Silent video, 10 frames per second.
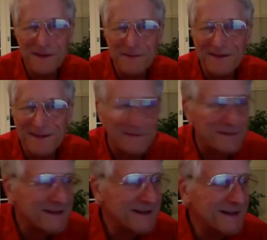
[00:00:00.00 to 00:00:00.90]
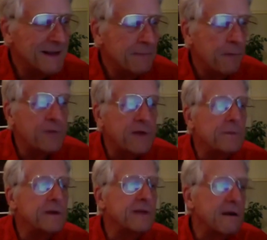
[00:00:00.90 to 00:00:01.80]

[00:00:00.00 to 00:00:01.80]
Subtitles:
customers. Both companies